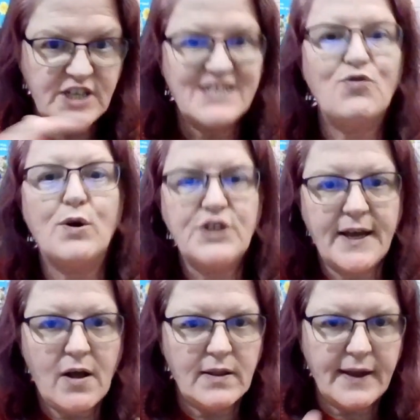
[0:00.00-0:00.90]

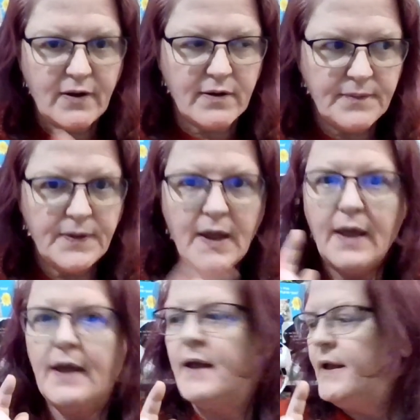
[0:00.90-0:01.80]
Crochet, I'll link her,
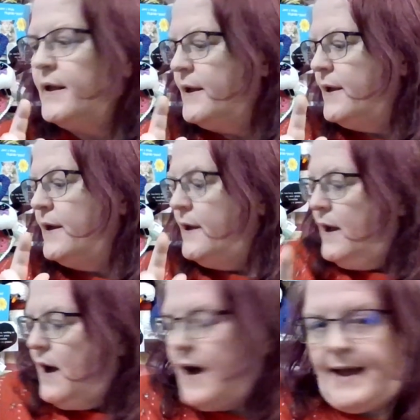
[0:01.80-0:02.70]

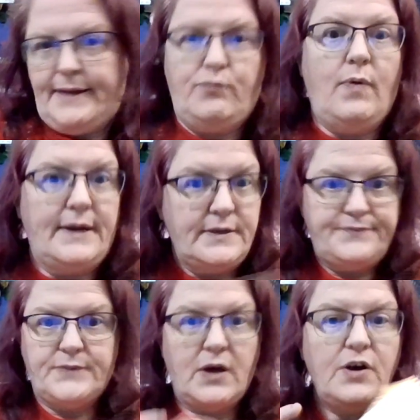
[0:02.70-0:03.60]
I won
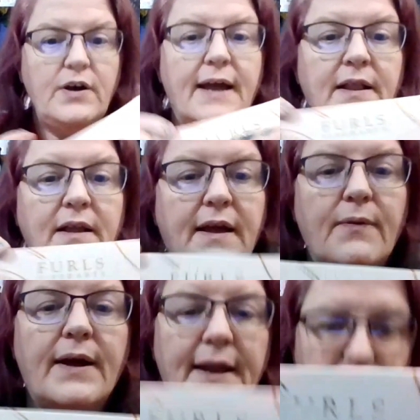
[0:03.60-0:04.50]
a hook, and look at what kind